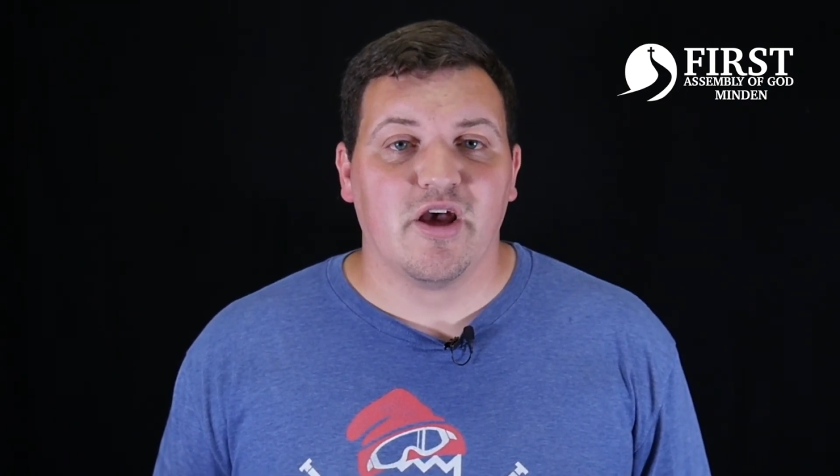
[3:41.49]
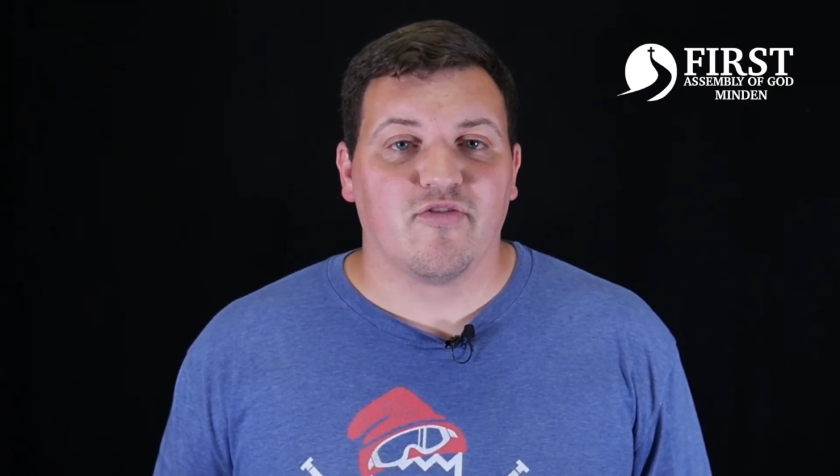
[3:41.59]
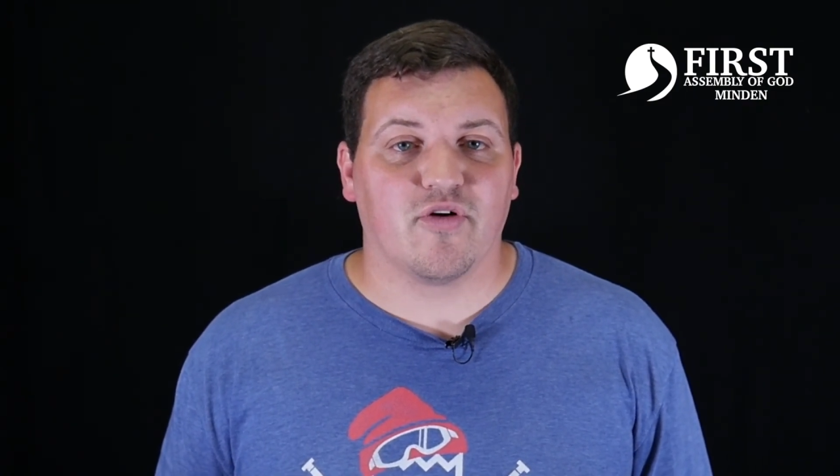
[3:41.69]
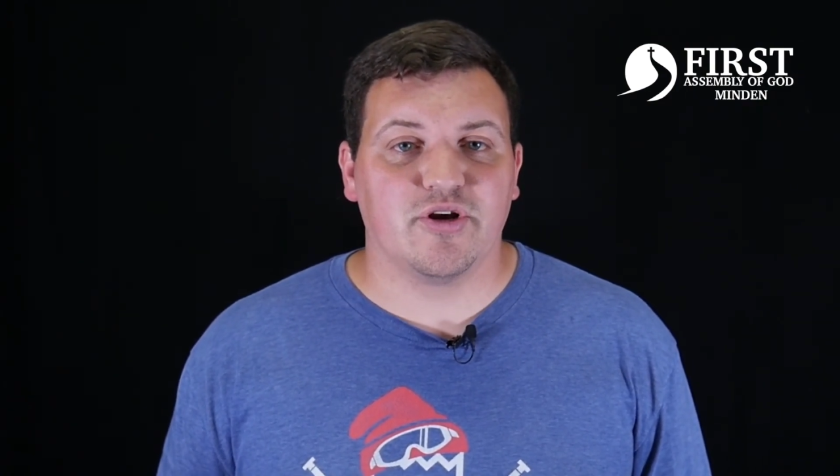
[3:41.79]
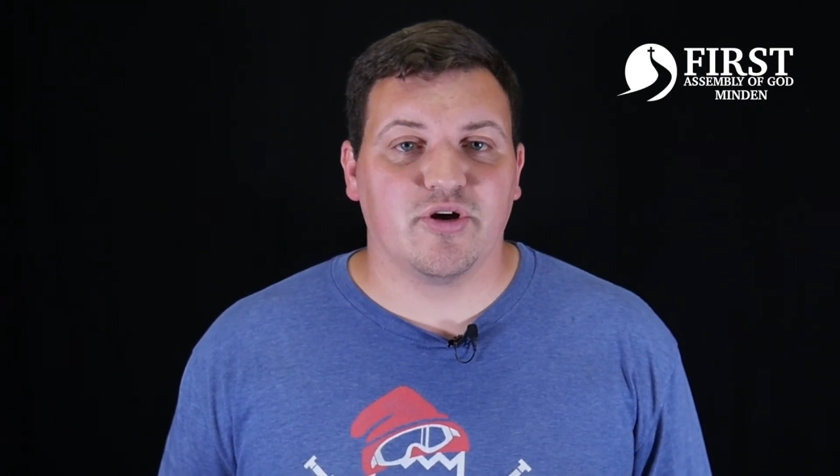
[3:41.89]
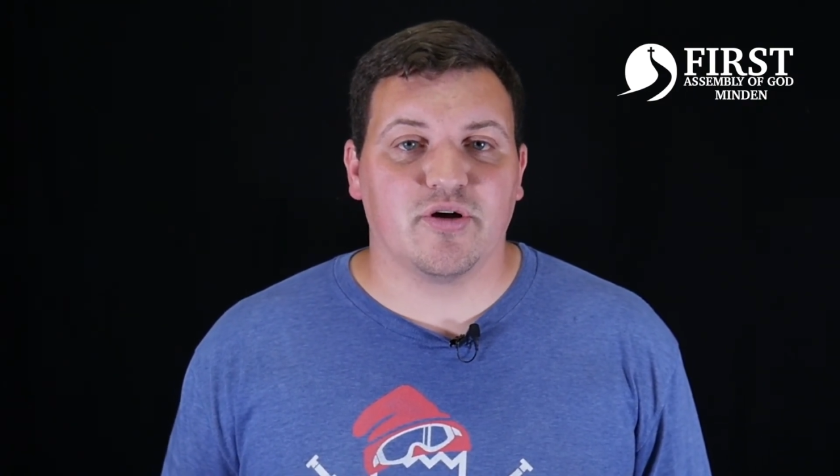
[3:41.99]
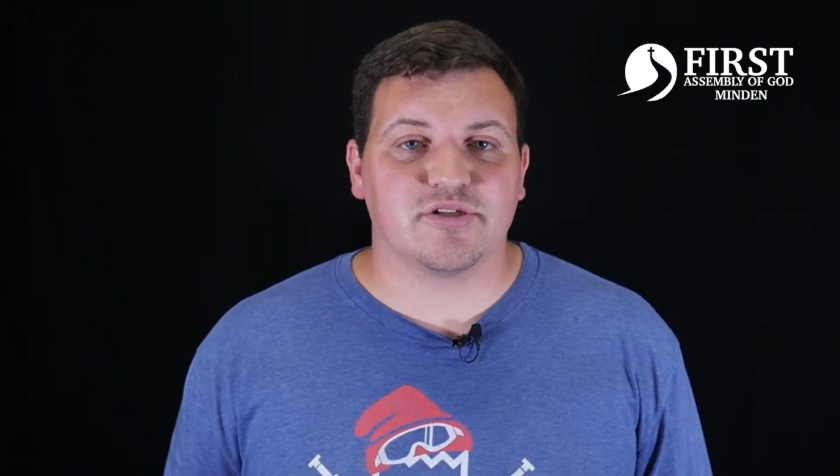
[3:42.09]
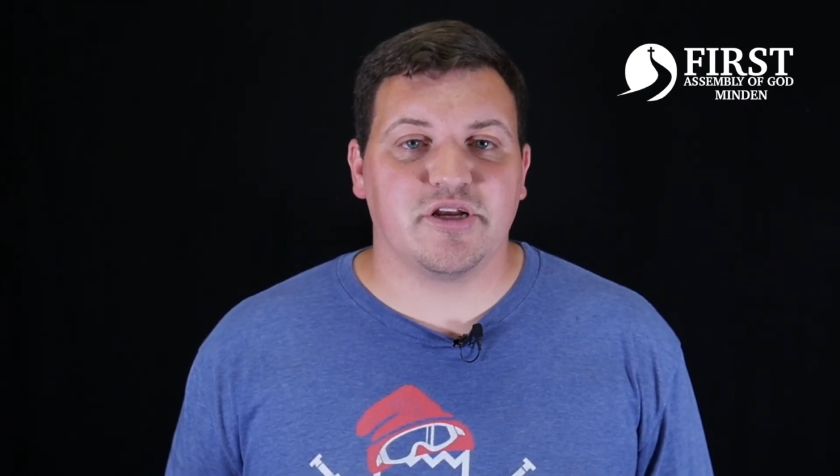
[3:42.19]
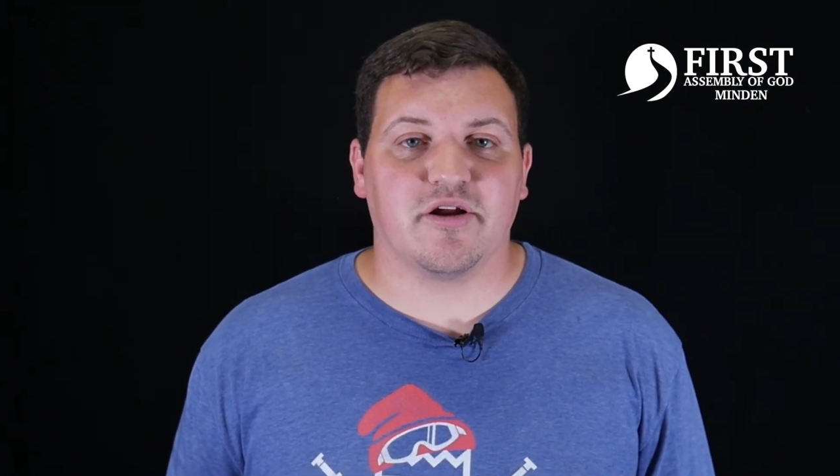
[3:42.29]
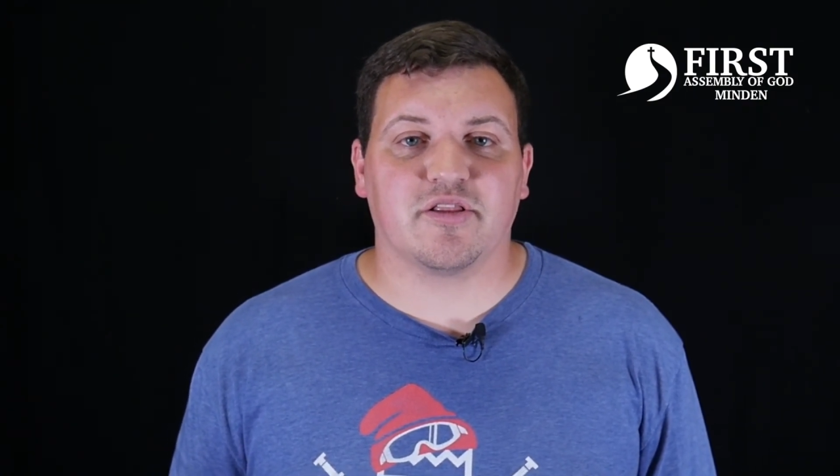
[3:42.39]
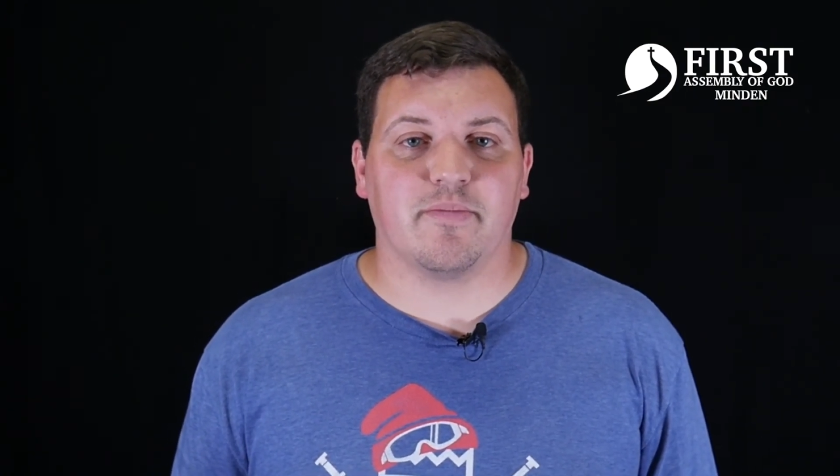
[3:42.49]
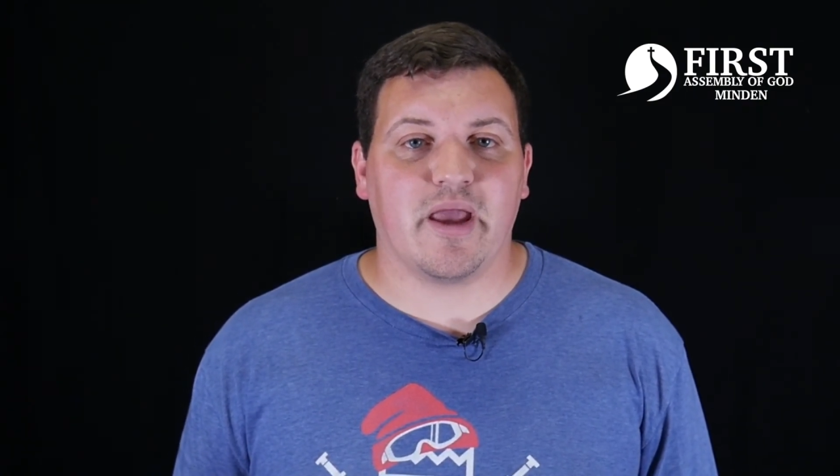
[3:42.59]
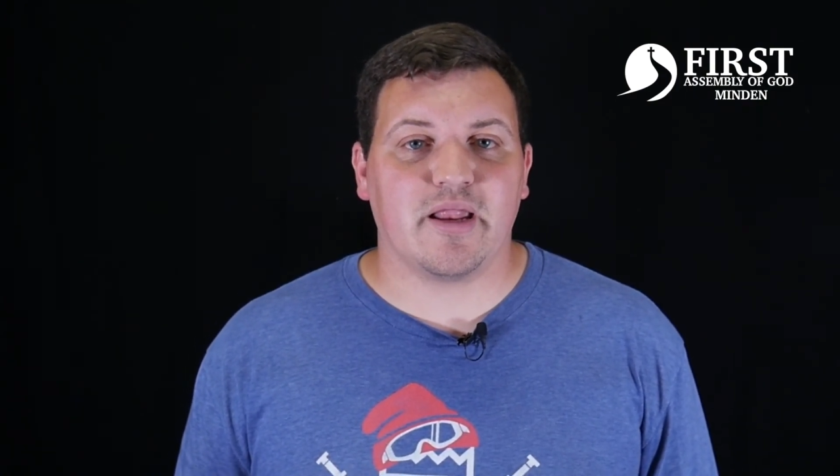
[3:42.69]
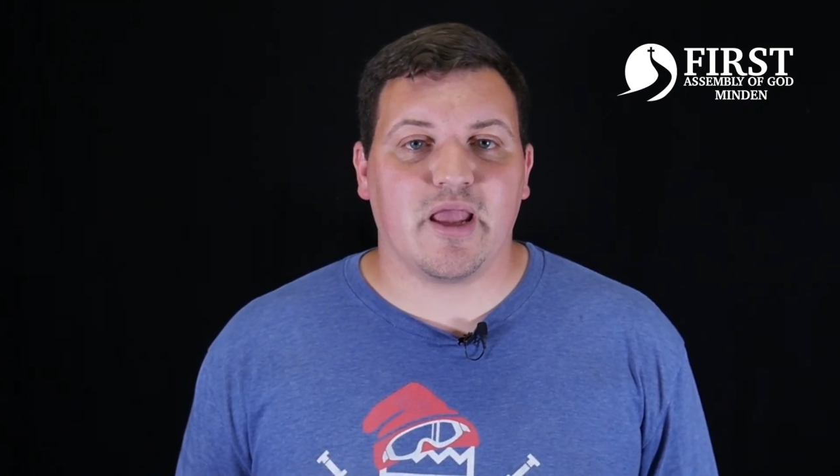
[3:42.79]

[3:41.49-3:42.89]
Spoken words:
for adults here at the main